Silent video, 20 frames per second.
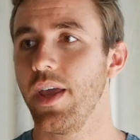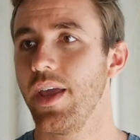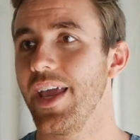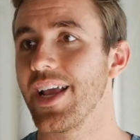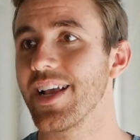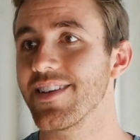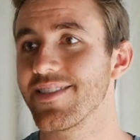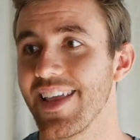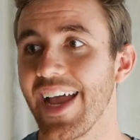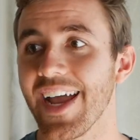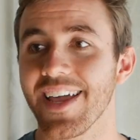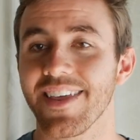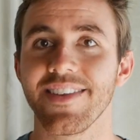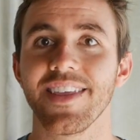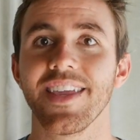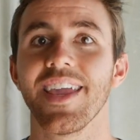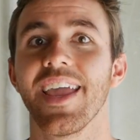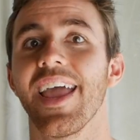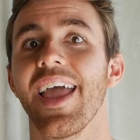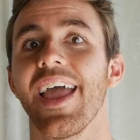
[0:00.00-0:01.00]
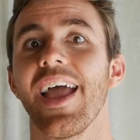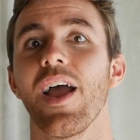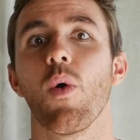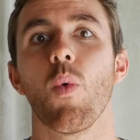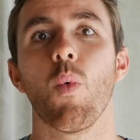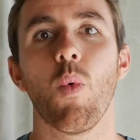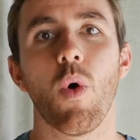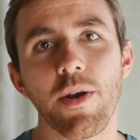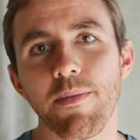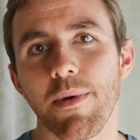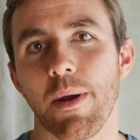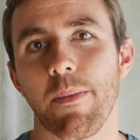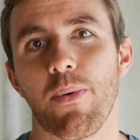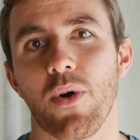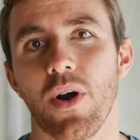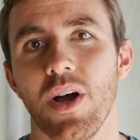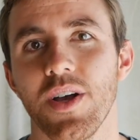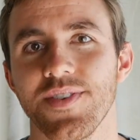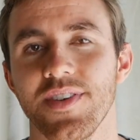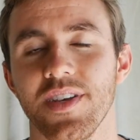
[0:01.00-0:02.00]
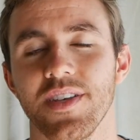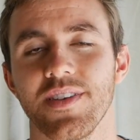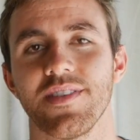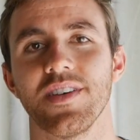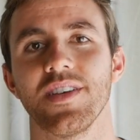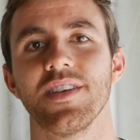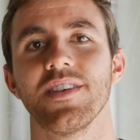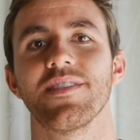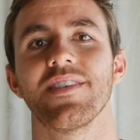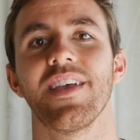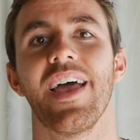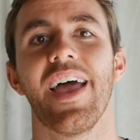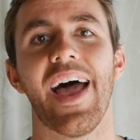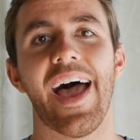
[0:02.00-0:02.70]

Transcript: exactly what my process is,